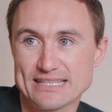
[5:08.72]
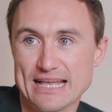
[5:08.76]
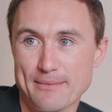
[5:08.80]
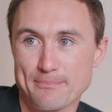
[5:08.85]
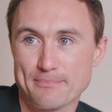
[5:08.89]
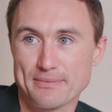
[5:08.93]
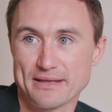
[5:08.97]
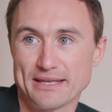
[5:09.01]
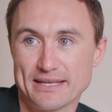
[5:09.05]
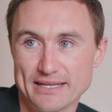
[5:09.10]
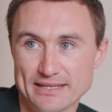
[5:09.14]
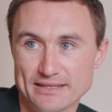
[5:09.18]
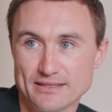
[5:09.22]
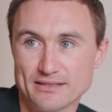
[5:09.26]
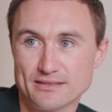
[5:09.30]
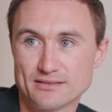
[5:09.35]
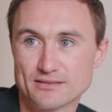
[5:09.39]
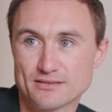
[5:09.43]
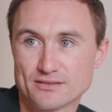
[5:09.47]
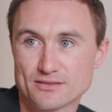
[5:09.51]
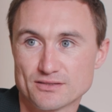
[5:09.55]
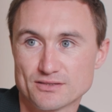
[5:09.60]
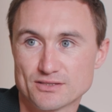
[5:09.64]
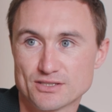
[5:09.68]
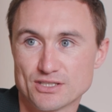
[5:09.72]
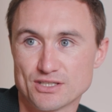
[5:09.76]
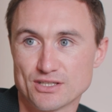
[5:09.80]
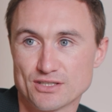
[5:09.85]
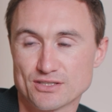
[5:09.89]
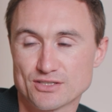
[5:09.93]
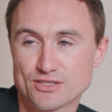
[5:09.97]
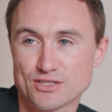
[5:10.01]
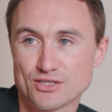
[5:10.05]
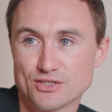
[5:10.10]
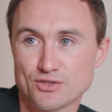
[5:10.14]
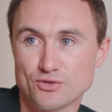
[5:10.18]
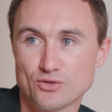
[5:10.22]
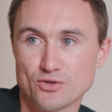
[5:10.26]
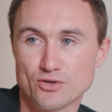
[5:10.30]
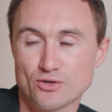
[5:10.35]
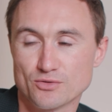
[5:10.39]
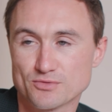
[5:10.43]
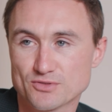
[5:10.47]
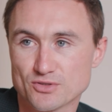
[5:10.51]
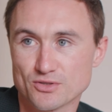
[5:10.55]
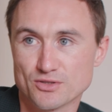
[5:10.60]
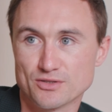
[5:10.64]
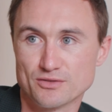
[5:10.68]
that been to
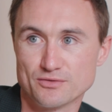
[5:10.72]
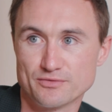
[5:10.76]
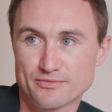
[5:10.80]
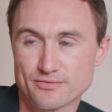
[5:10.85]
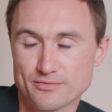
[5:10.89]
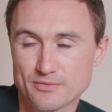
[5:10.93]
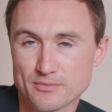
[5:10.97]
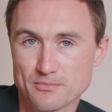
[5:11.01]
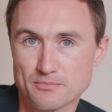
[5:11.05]
your sort of